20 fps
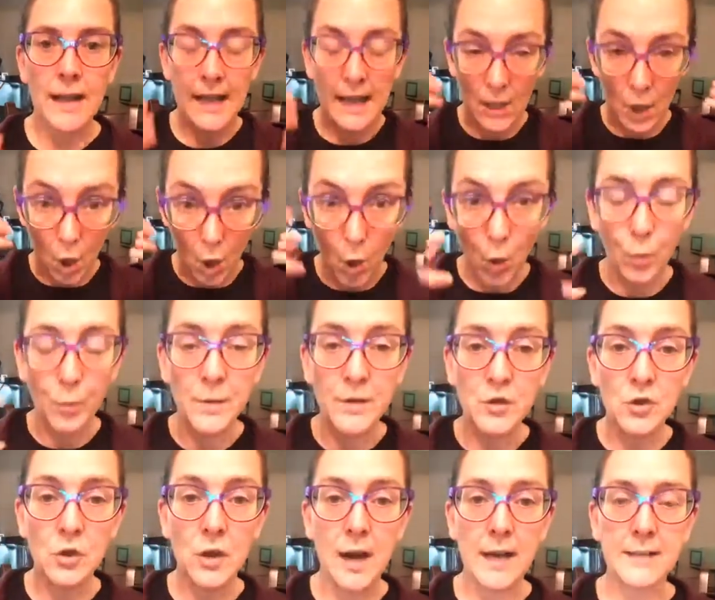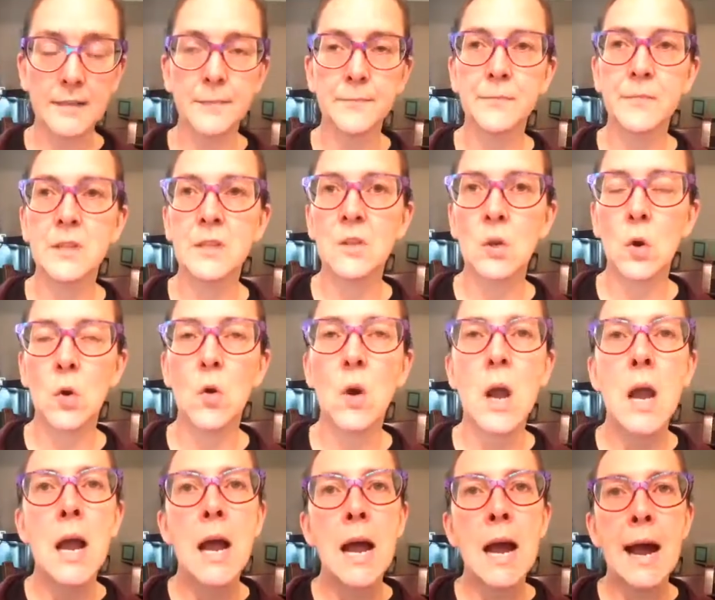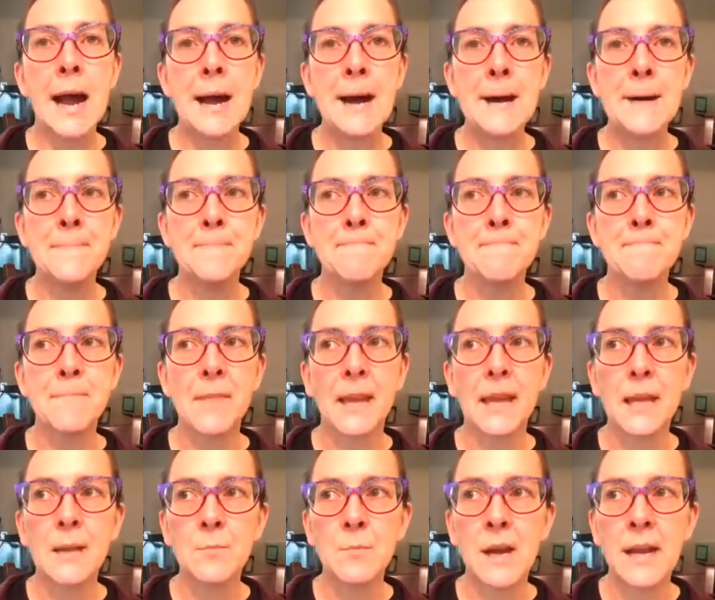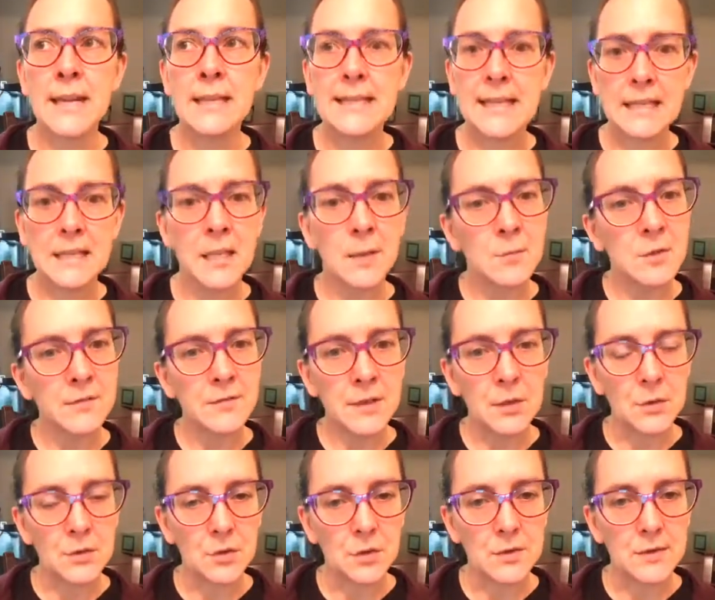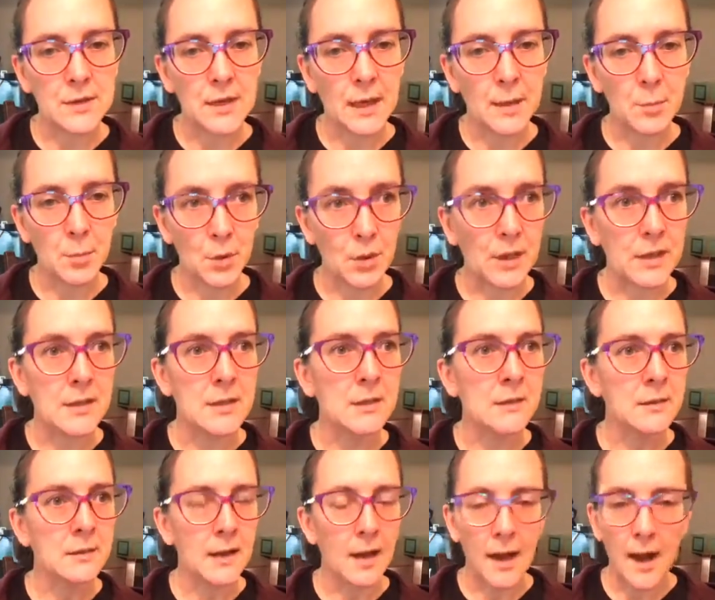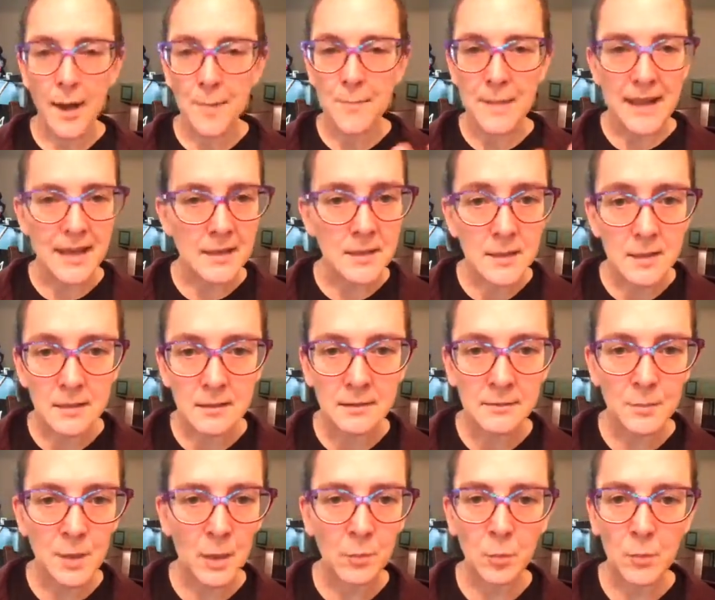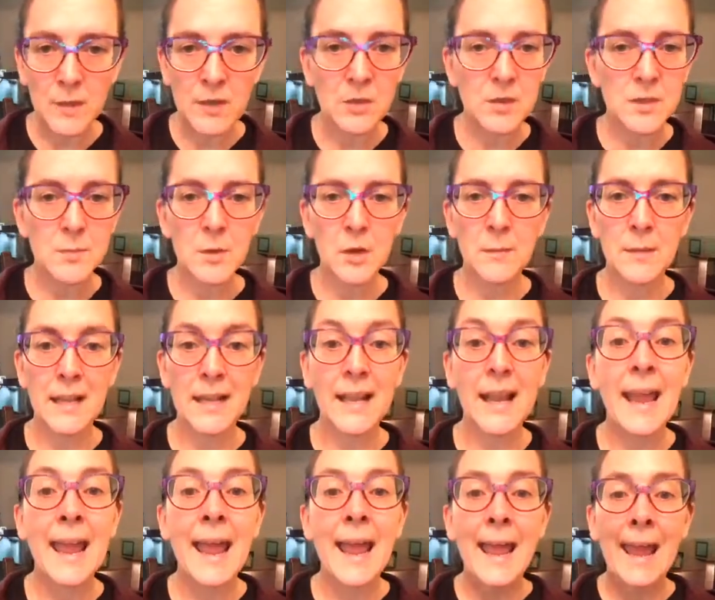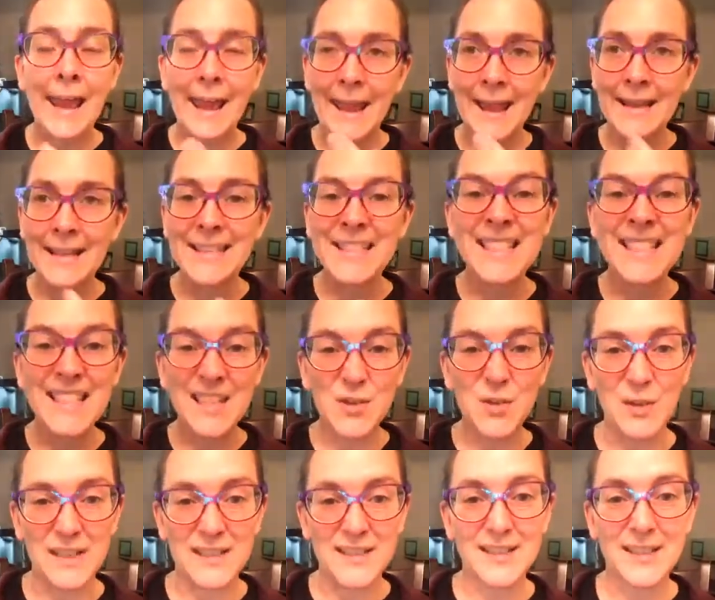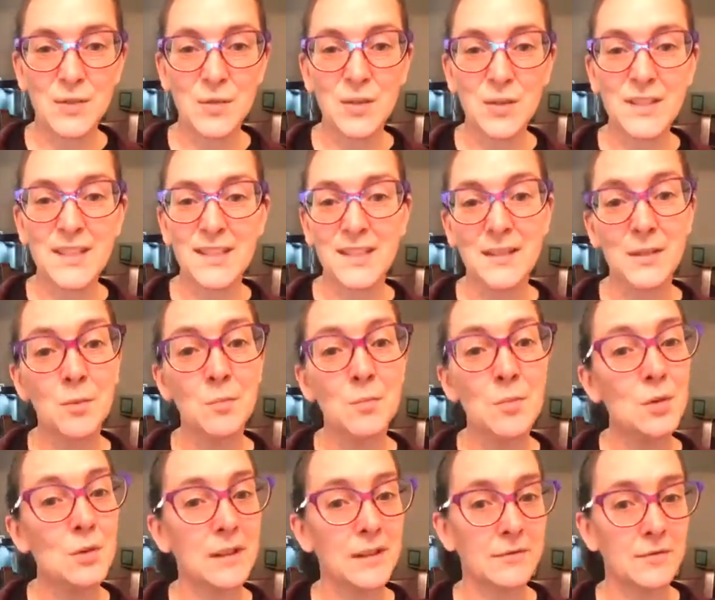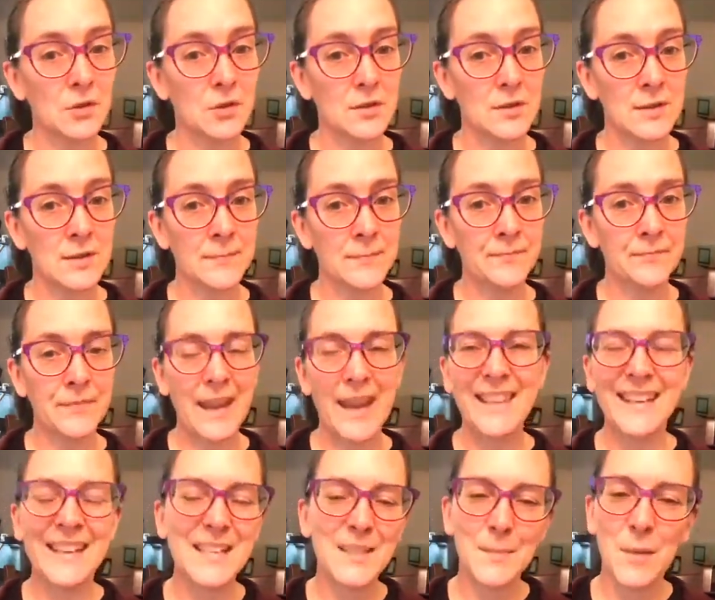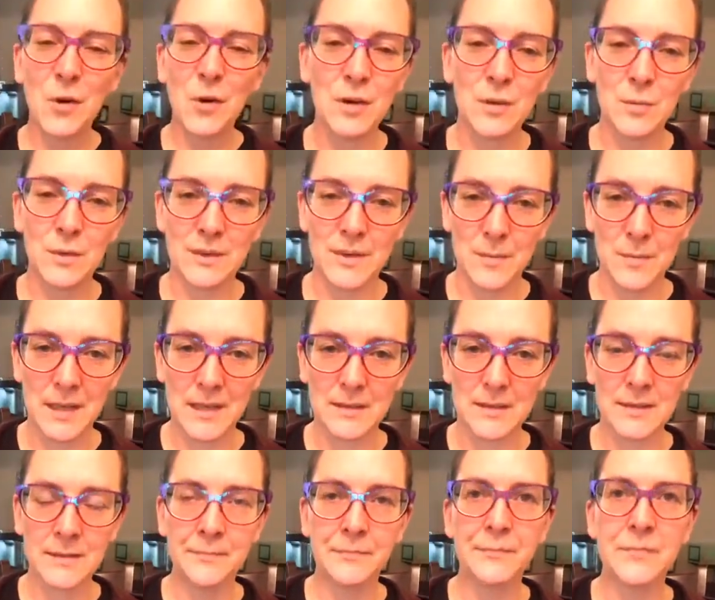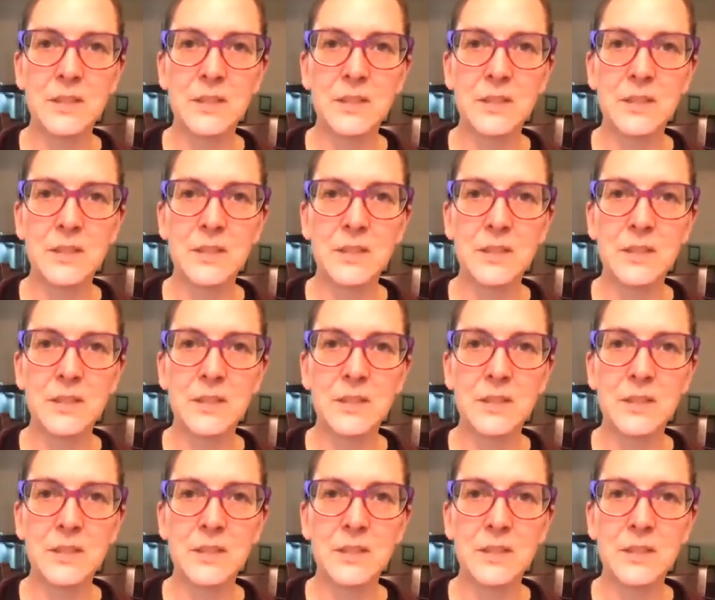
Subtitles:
It opens your eyes. So in my daytime diffusers, I put a mint, peppermint or spearmint, and a citrus. Citruses are mood lifters, and they smell good with the mints.